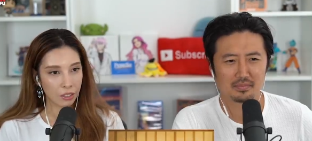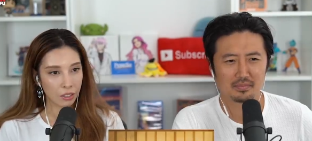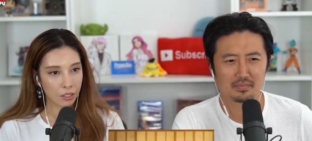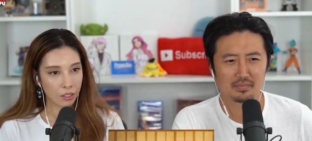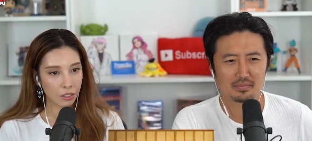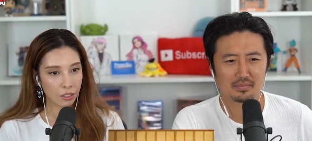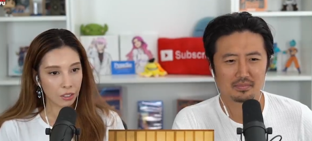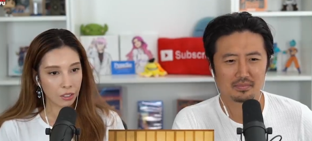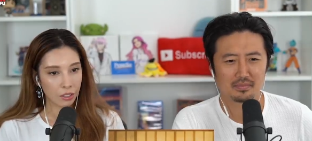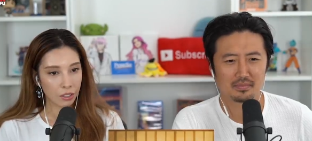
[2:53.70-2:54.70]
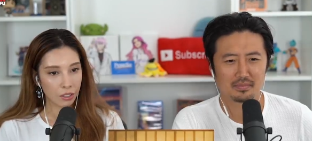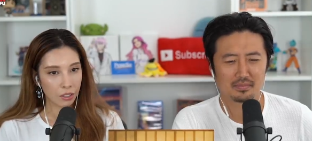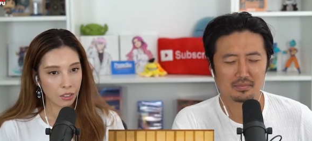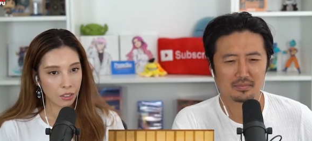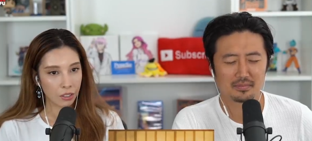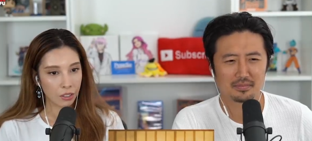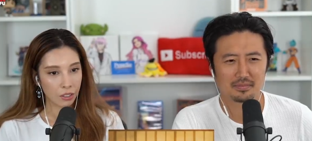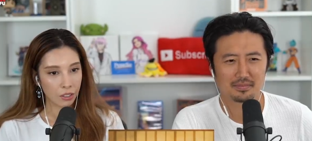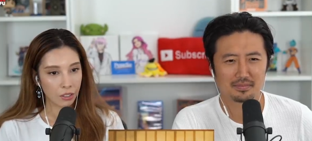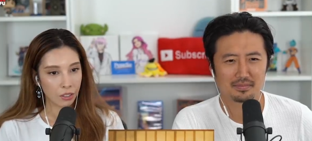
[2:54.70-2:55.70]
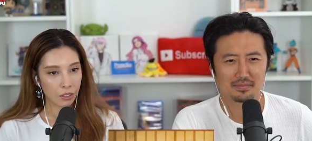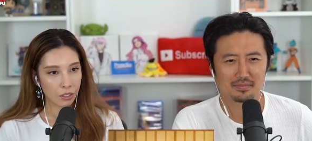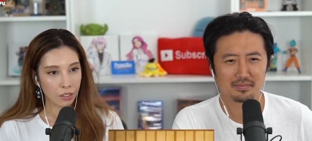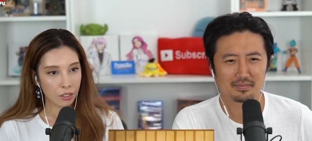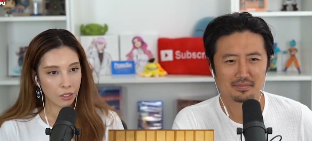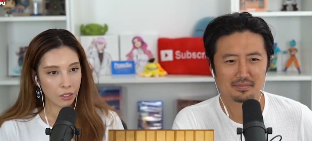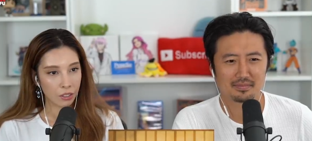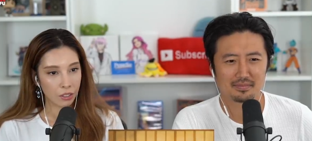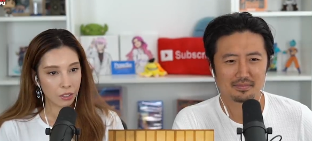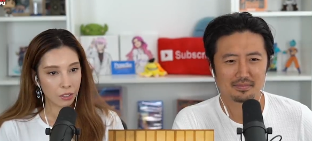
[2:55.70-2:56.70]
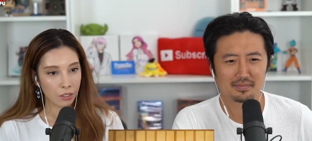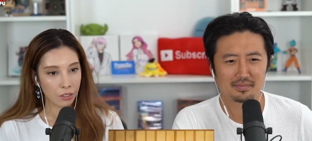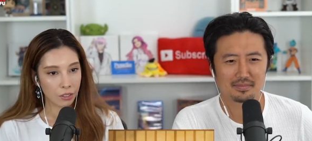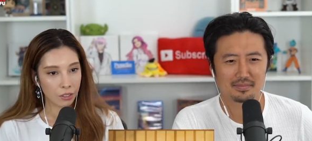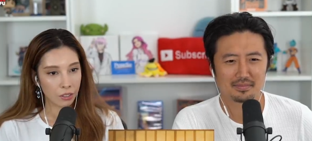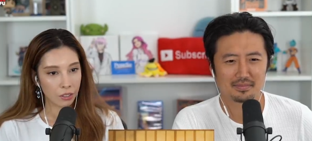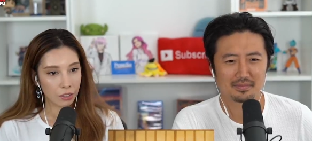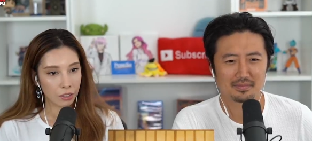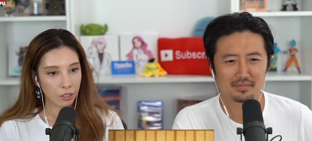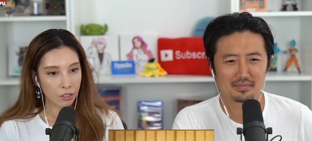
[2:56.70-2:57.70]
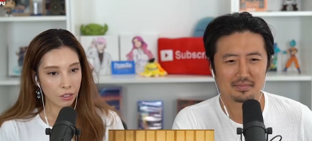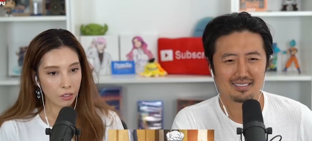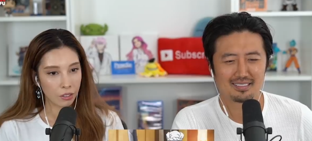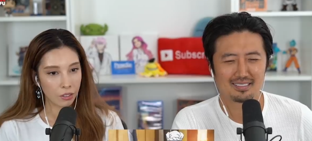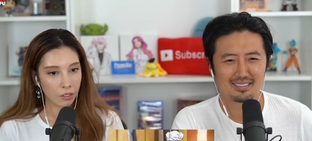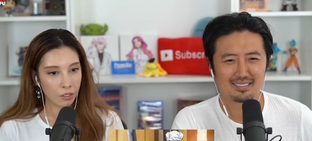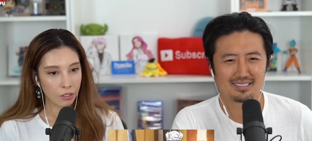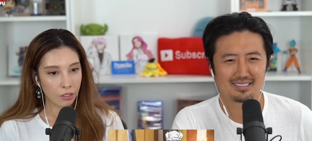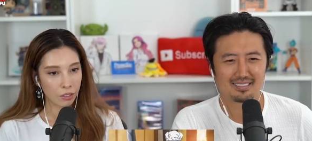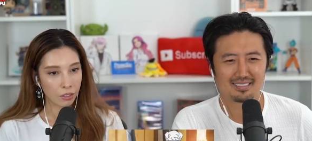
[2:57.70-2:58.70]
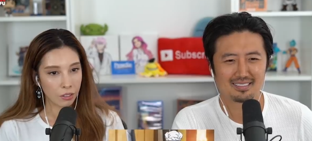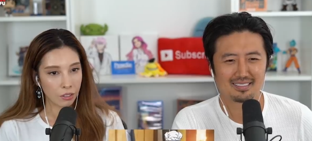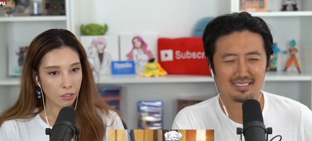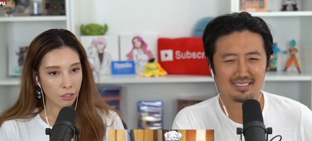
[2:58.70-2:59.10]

(silence)